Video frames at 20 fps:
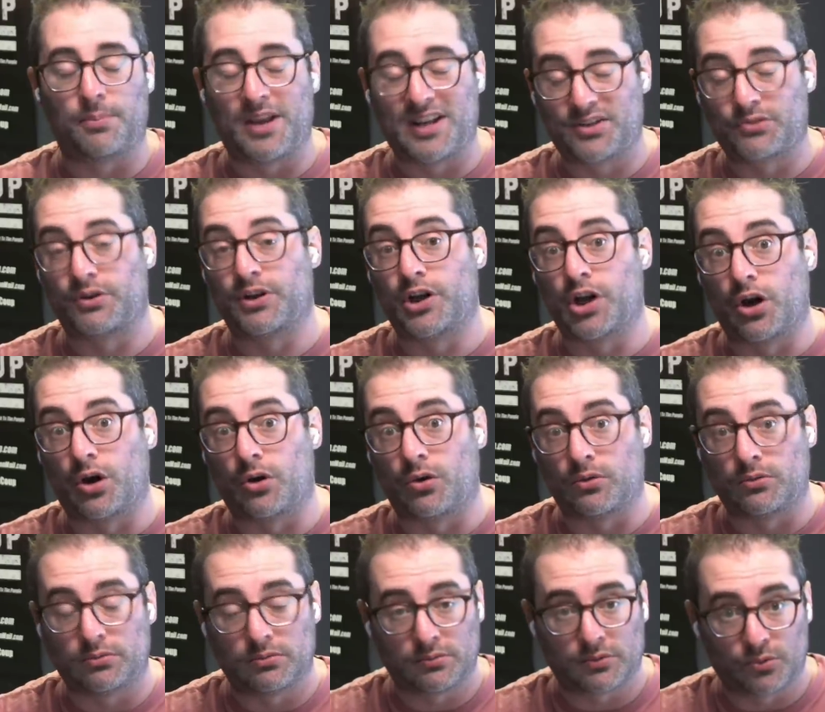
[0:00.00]
basically
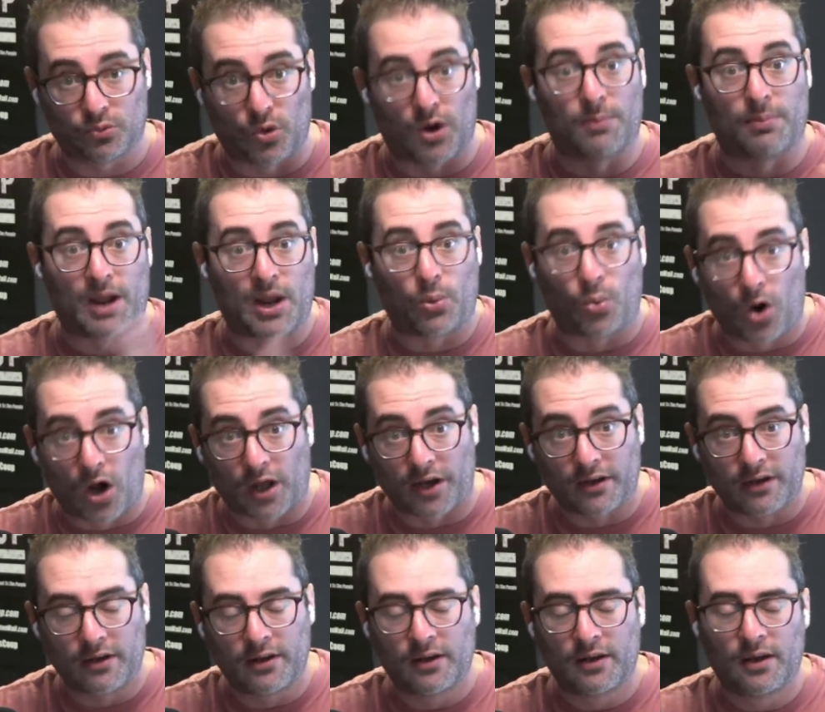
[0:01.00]
go one by one.